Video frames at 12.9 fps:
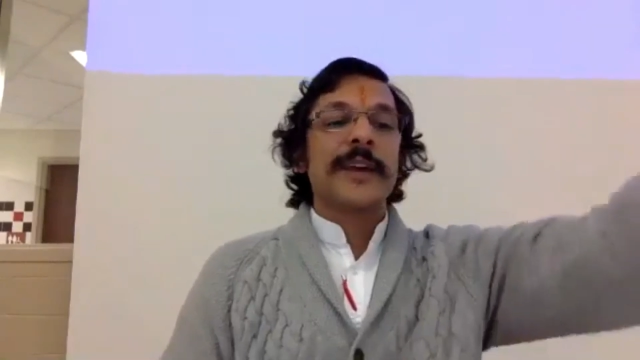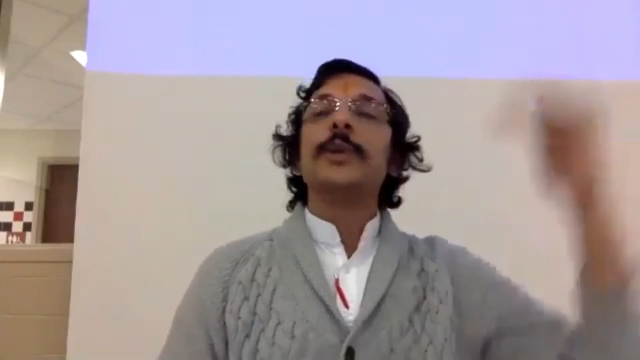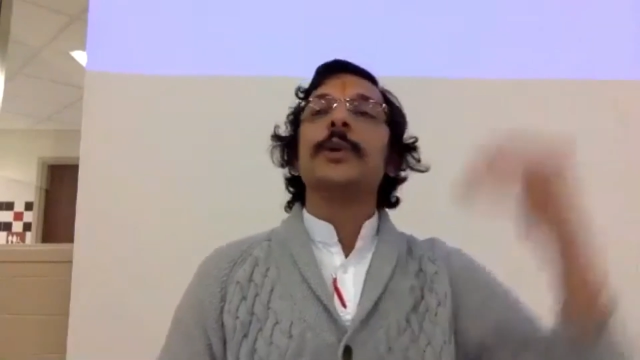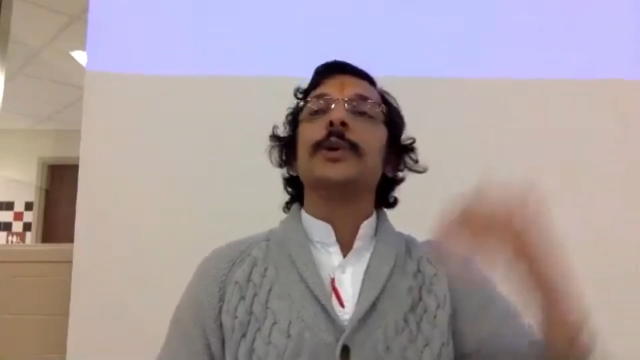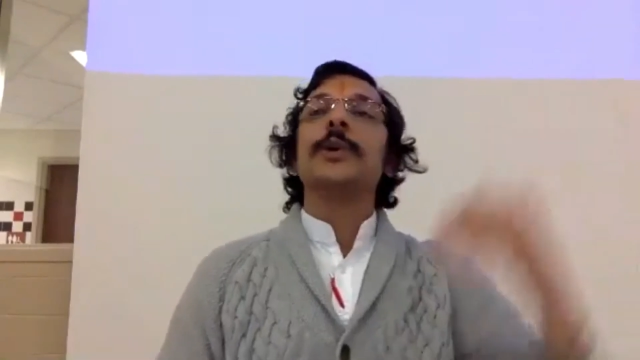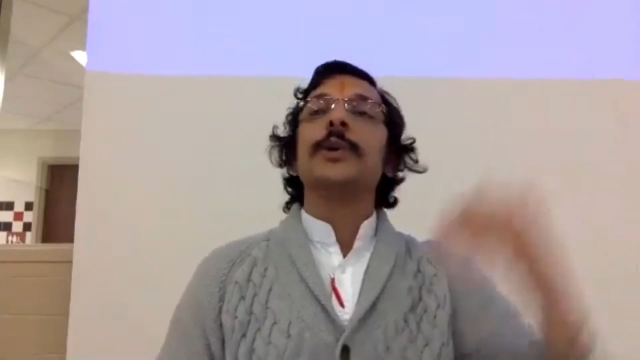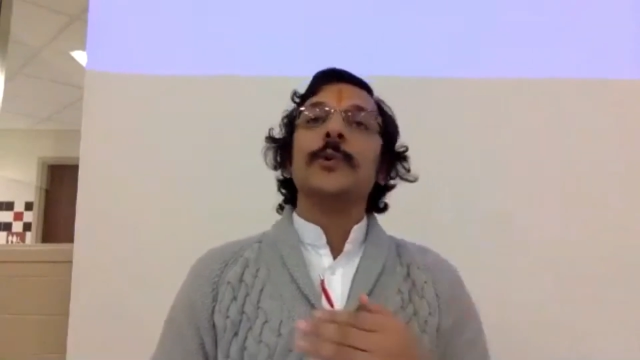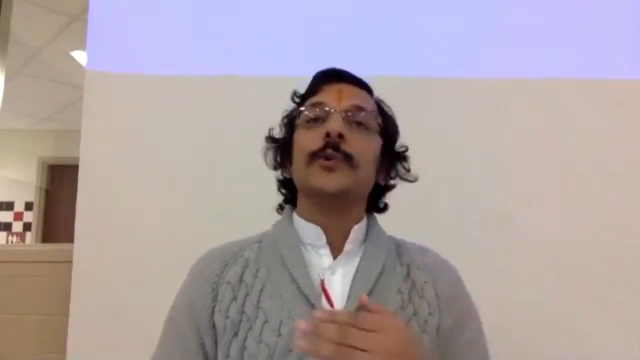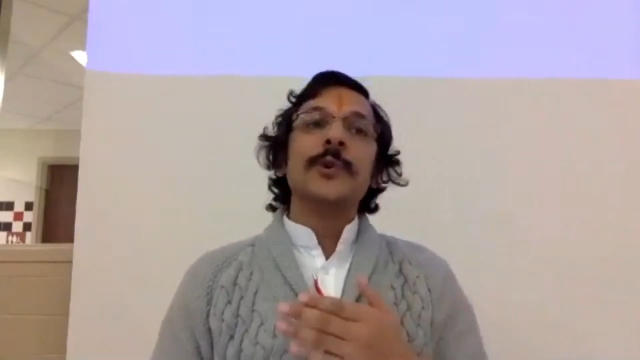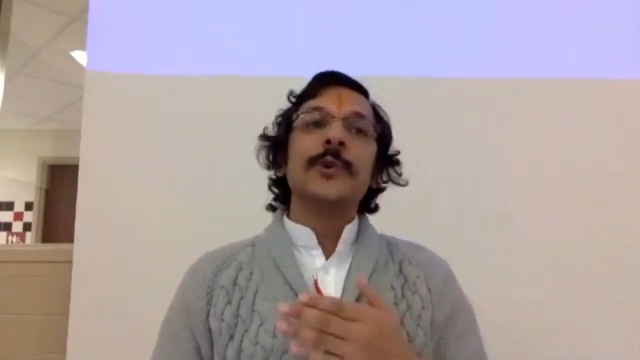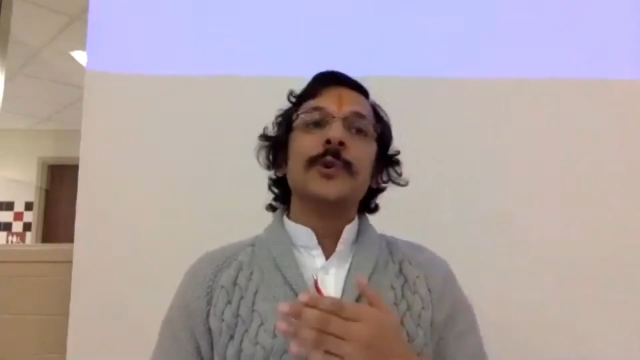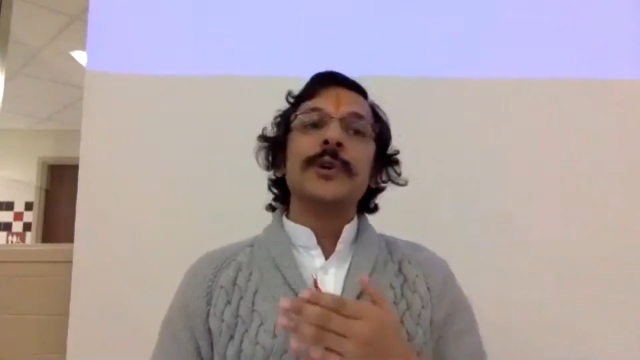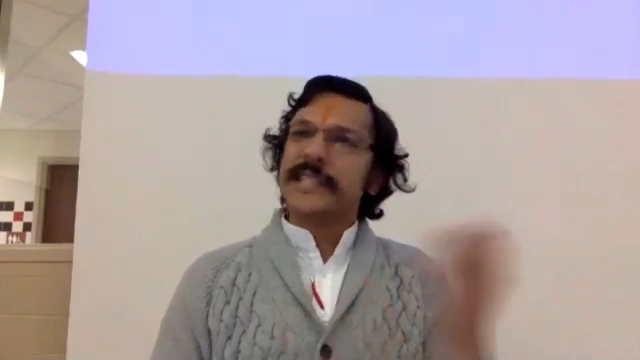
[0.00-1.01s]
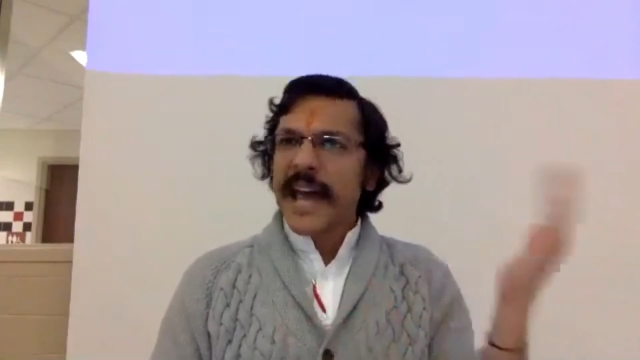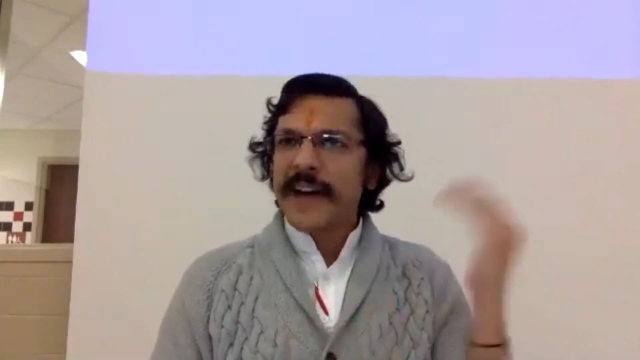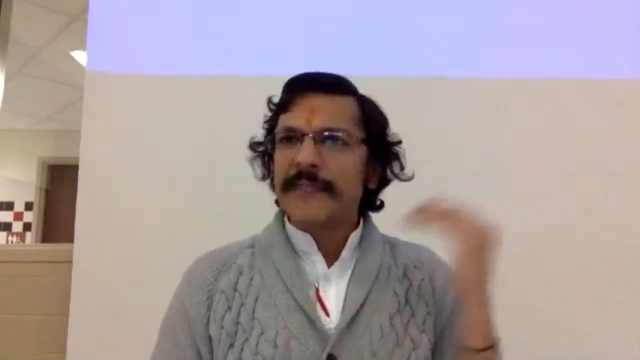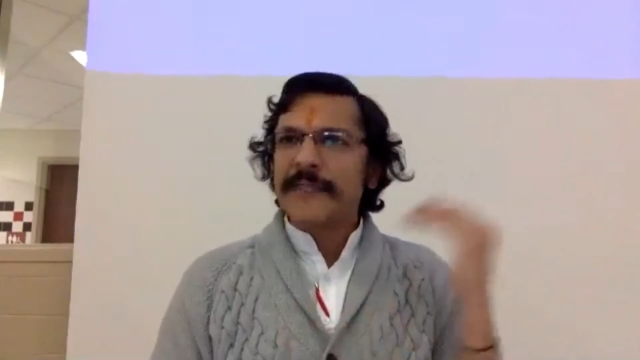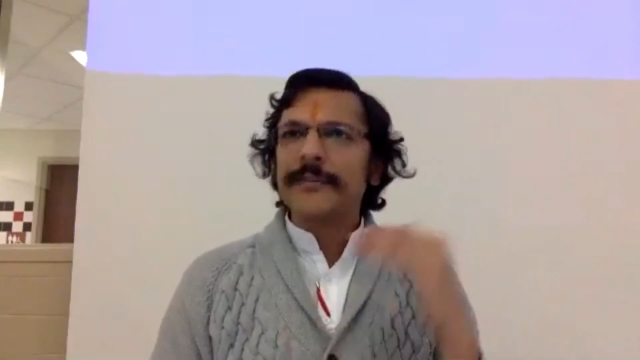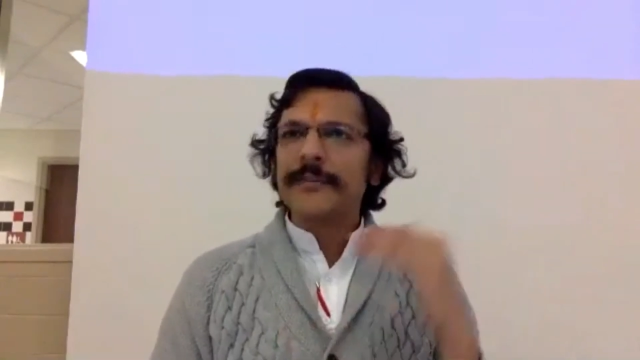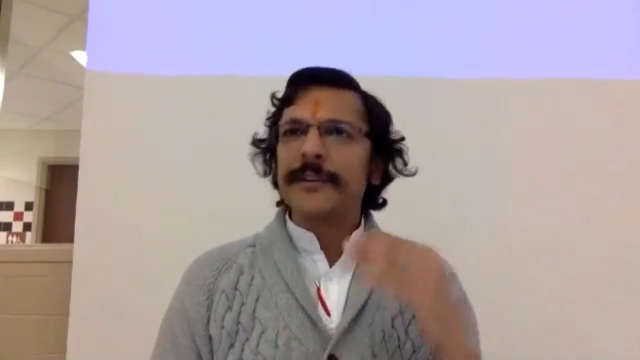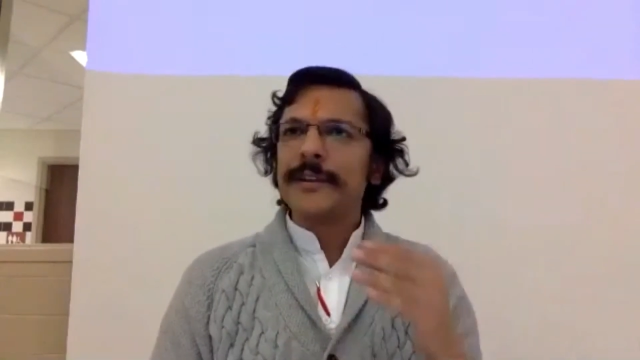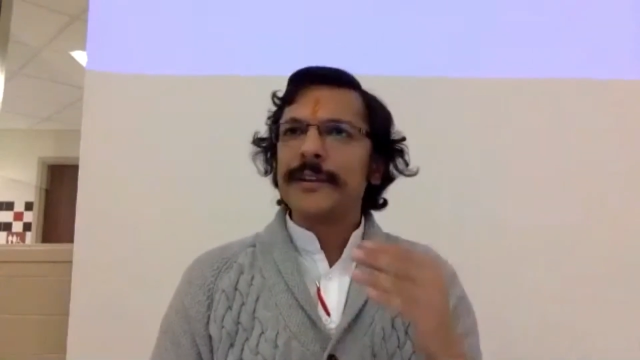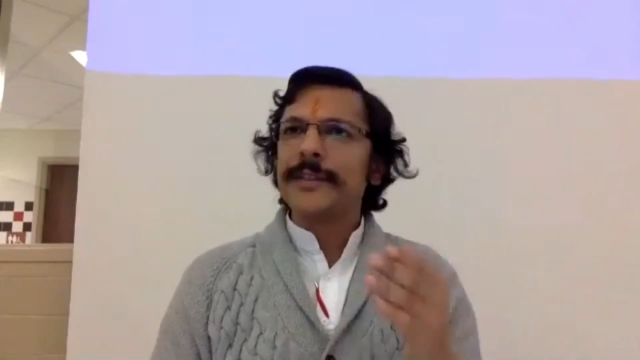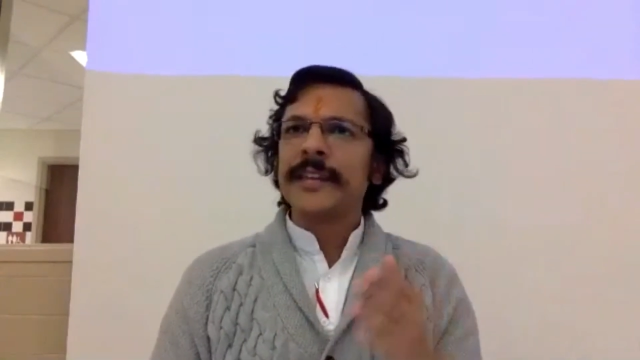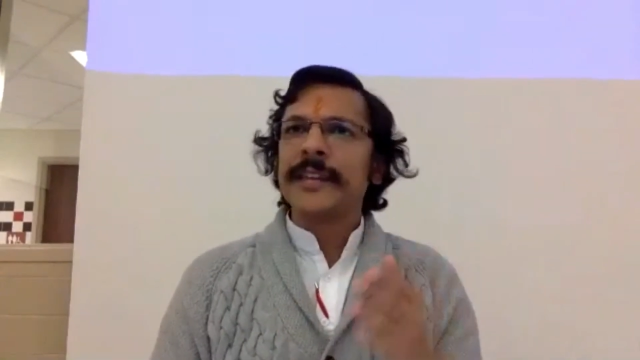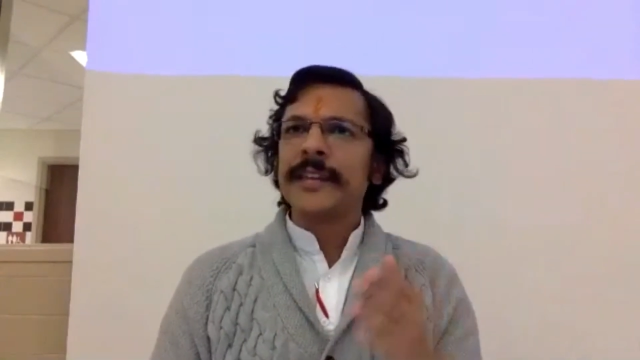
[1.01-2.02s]
see everything as
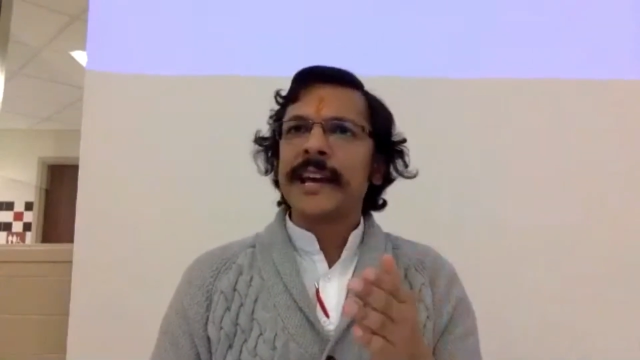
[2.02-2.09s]
green.